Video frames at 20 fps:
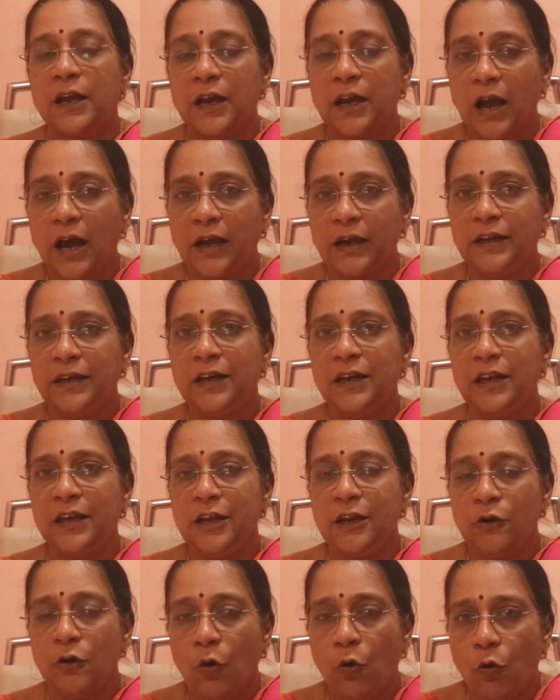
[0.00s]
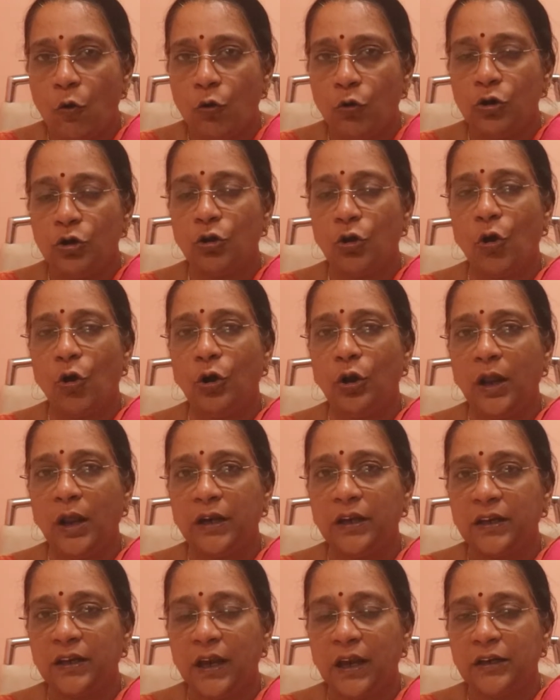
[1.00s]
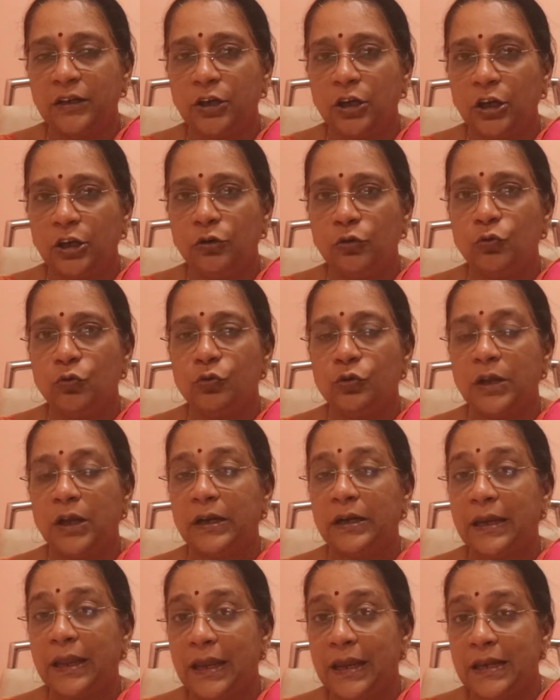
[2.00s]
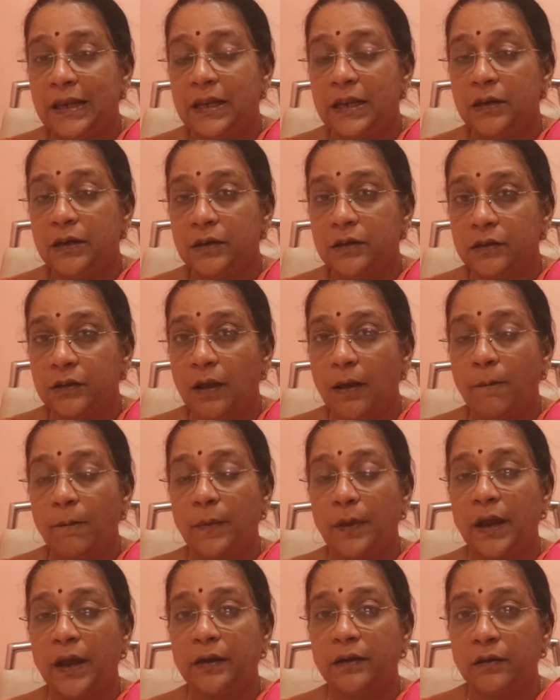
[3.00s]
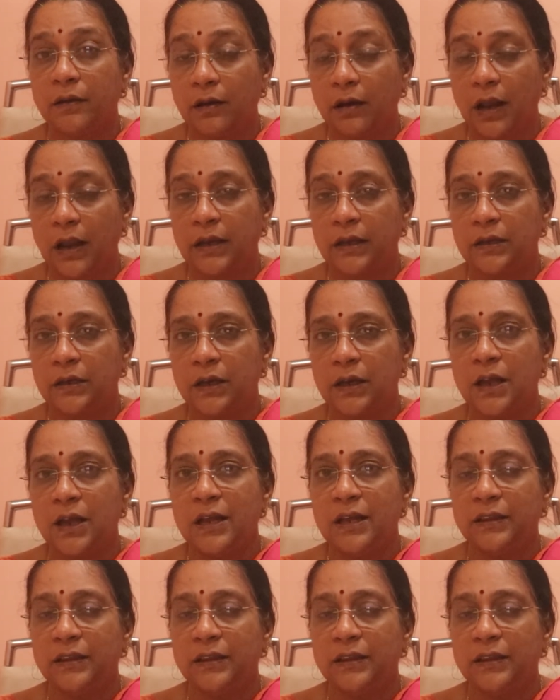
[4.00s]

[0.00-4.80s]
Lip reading: Kindly hold on and get into the daily rhythm and grind.